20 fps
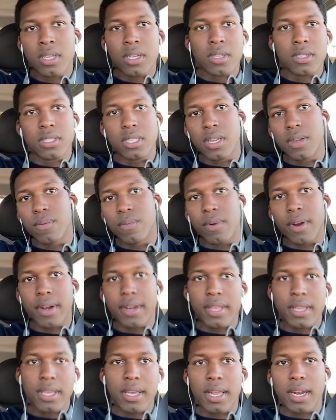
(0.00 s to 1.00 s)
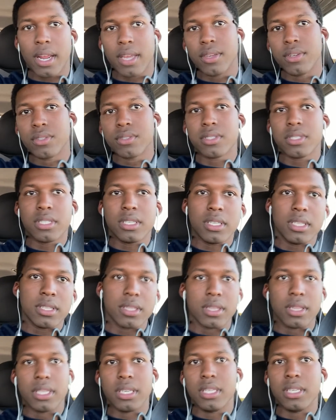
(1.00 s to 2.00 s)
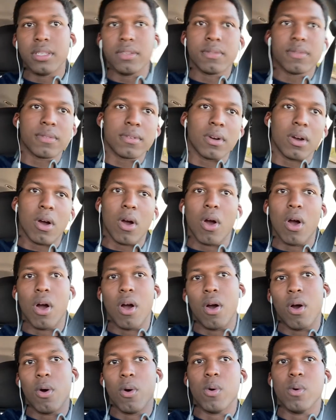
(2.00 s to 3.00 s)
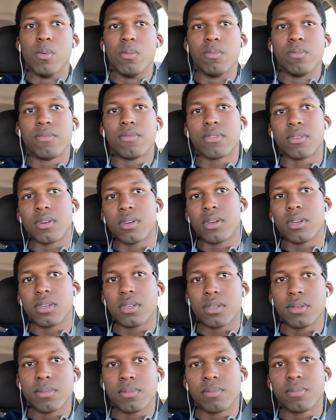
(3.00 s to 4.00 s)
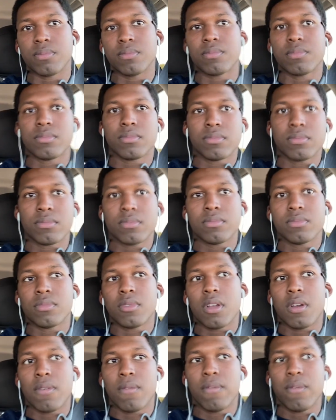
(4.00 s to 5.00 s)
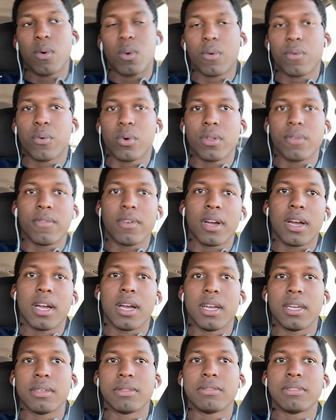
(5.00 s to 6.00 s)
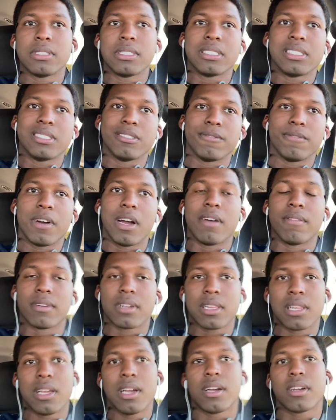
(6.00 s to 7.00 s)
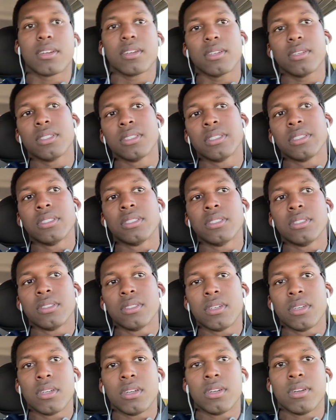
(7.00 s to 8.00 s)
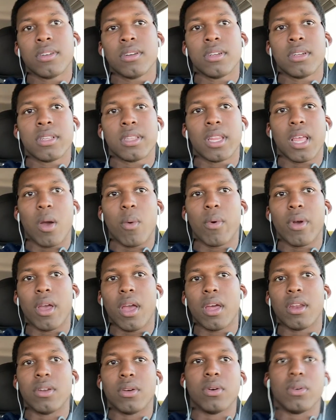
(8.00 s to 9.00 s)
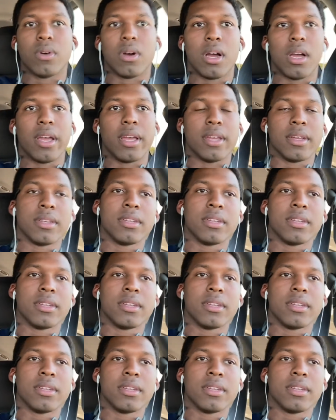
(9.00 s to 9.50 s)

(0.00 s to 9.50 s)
to get ready, and I usually leave home from 4:45 to 5 o'clock. That way I know I